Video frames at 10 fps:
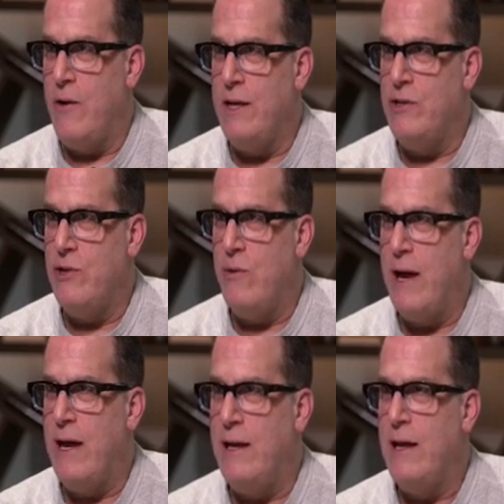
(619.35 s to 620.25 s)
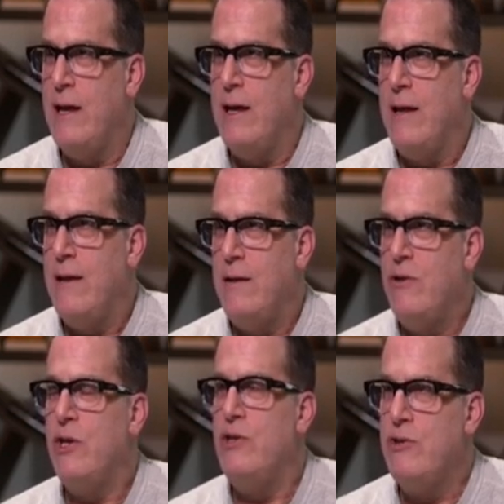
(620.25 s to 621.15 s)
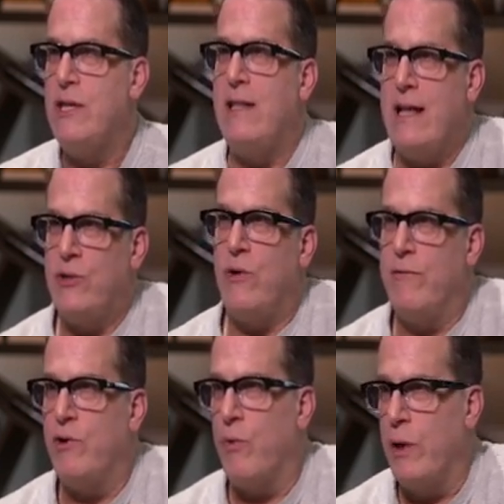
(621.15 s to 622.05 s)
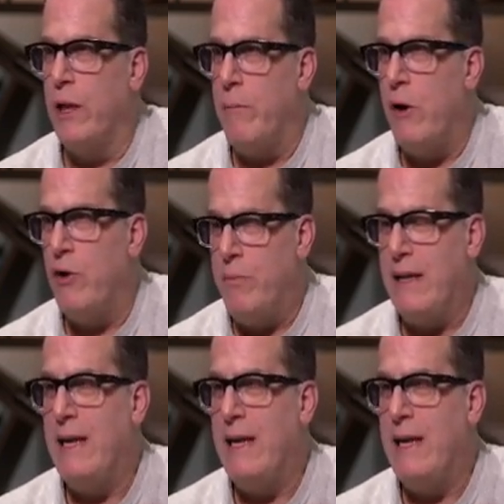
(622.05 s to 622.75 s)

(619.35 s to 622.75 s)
know, into a... You can use it in that sort of gorilla mode,